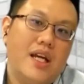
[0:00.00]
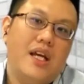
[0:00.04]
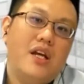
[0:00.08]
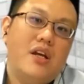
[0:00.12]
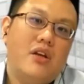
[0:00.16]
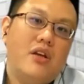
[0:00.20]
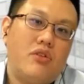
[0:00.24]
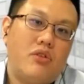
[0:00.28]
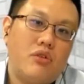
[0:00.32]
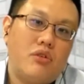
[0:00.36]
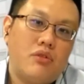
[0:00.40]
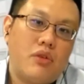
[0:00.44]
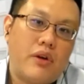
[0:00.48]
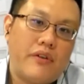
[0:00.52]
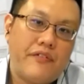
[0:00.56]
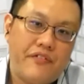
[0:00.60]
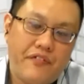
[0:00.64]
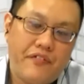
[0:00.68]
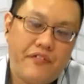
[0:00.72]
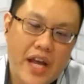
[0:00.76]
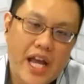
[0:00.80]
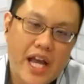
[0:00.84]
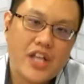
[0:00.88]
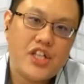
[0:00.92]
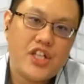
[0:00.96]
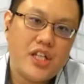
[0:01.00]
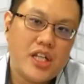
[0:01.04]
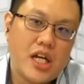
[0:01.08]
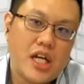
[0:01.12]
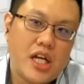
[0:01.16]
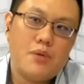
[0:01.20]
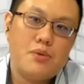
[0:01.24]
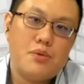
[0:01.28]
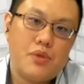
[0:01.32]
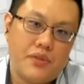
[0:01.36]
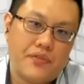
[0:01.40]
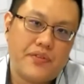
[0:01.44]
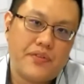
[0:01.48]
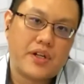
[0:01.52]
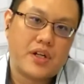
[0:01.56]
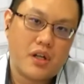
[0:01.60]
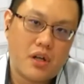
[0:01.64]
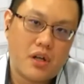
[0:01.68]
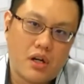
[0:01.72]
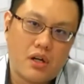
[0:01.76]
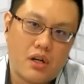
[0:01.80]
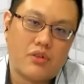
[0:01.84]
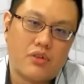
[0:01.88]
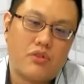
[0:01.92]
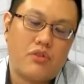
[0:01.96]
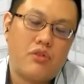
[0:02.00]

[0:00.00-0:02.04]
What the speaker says: So hedging comes with a cost.